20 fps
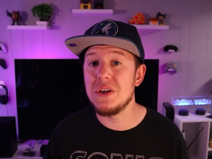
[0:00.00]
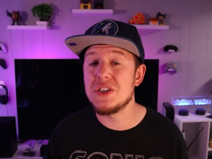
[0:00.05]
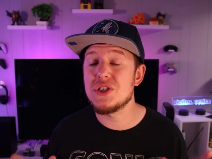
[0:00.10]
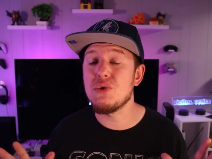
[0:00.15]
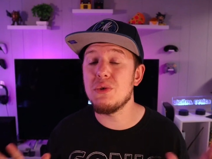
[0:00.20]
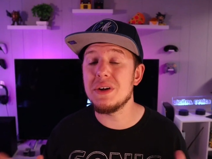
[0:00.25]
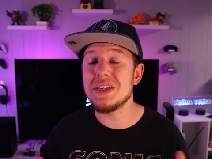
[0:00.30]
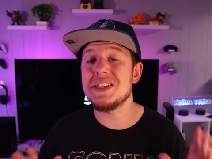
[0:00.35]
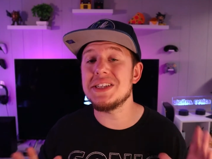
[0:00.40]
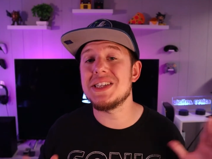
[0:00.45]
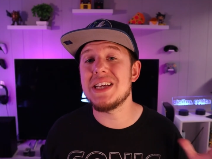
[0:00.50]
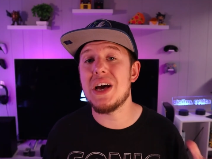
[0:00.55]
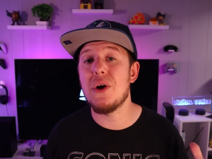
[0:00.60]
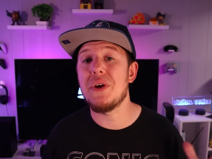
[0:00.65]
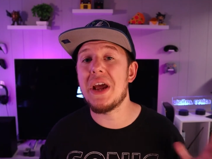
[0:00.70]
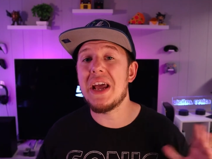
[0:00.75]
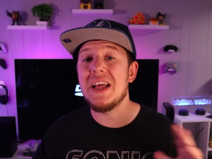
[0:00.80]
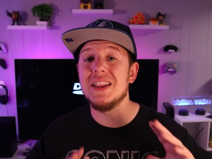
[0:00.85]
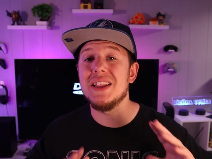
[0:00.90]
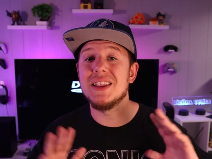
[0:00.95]
it's going to sound
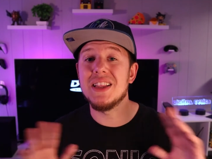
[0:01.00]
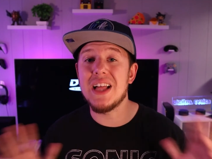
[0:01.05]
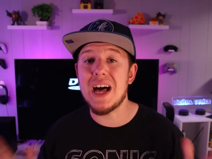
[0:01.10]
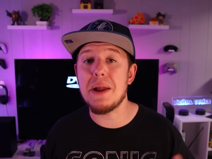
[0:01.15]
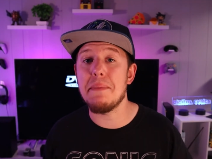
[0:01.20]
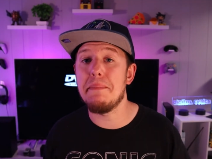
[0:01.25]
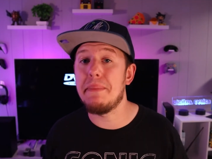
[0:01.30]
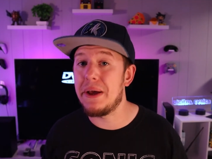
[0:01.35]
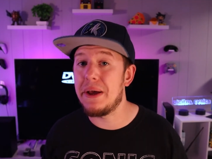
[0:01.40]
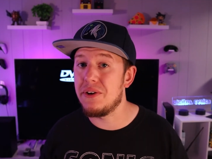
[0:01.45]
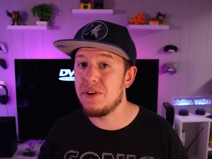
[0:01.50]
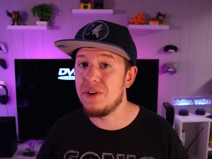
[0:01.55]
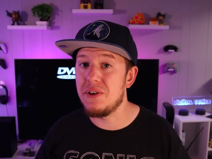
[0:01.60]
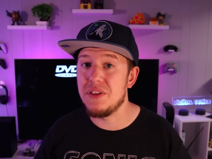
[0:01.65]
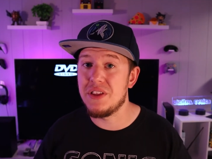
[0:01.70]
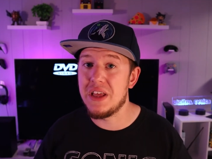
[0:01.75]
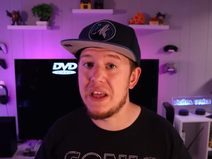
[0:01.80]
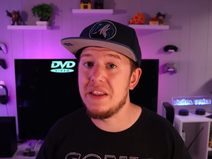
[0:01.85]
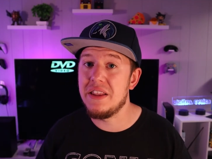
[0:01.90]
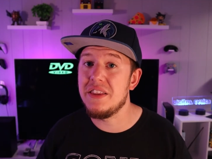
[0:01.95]
a lot better
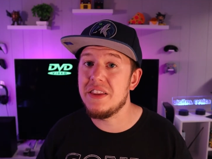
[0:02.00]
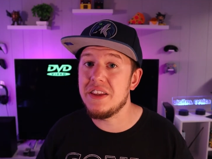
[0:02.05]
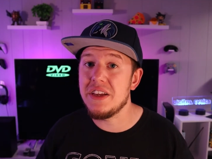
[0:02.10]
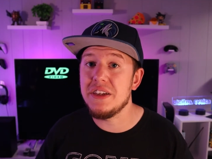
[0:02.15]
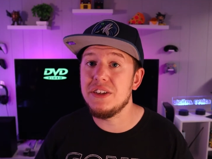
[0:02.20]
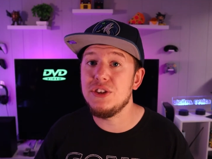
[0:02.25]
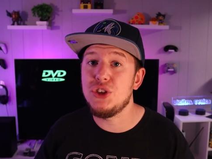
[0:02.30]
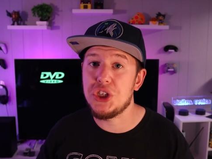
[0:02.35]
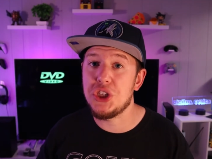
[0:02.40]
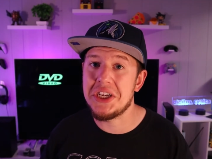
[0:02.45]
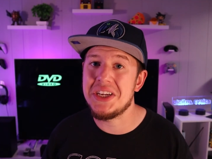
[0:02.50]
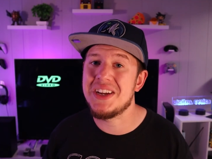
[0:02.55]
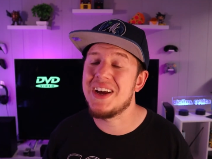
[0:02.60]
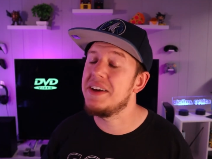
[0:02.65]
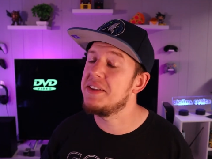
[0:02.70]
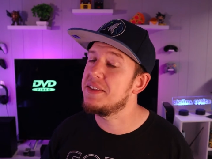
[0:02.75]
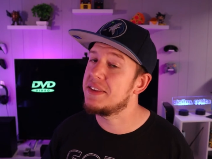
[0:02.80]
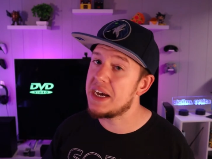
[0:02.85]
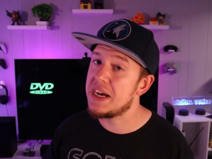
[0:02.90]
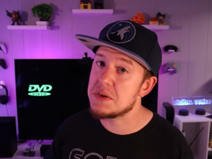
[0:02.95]
than the
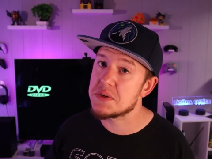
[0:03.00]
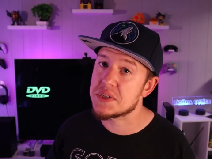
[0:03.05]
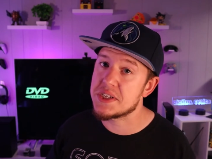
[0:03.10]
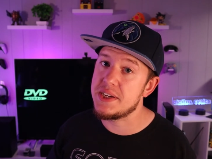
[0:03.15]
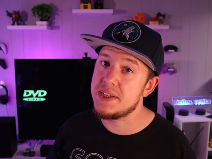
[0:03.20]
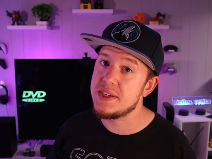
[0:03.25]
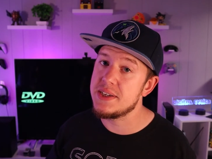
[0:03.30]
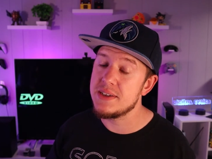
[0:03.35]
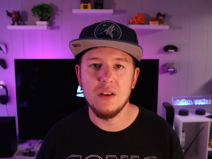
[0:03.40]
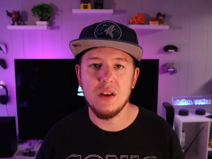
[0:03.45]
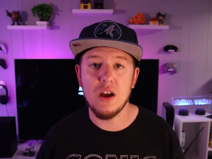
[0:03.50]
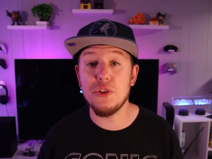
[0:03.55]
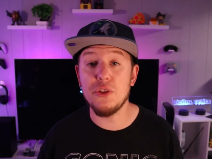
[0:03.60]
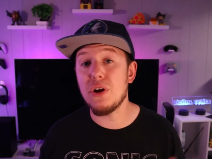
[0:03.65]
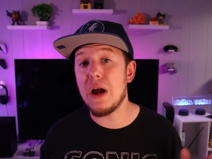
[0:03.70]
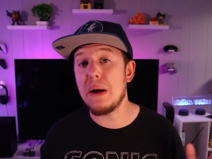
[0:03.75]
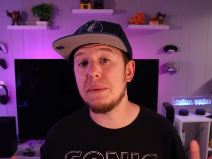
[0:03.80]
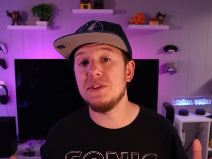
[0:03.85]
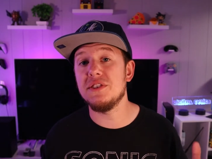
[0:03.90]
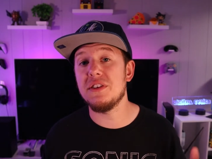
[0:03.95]
G9000. Other
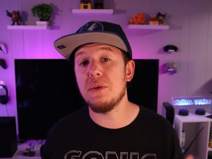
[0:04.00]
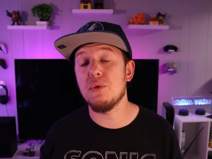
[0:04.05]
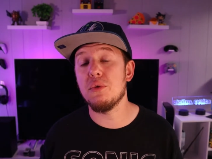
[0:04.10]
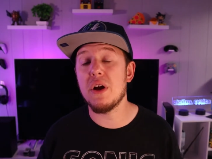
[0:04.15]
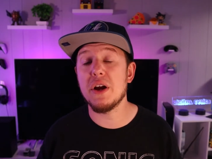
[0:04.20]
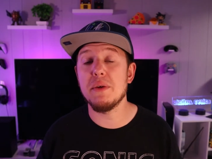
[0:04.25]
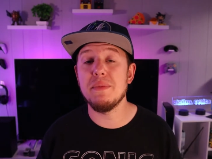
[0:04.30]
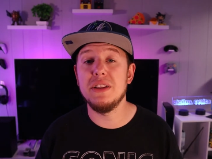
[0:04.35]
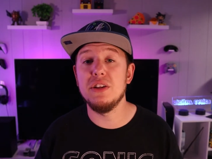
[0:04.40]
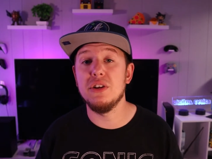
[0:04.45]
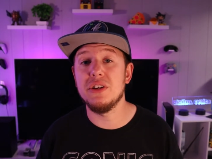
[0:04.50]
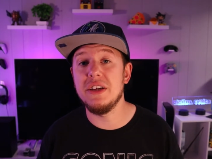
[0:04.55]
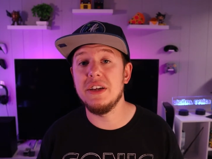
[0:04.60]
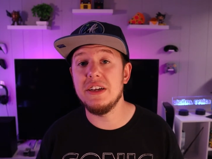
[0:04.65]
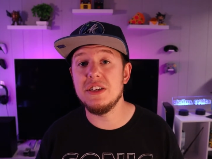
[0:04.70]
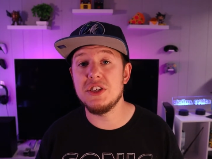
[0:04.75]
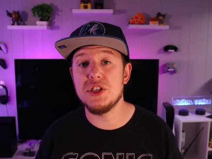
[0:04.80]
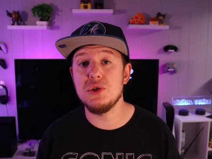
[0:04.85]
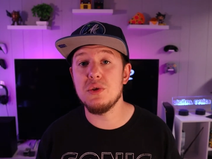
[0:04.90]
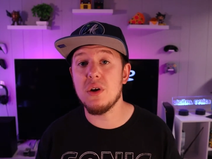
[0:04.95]
options I would recommend looking
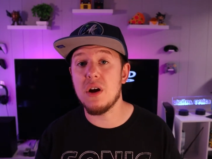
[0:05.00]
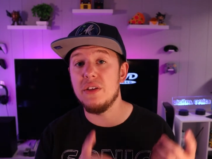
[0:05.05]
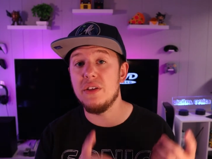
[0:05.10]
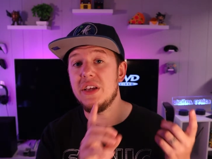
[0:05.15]
into are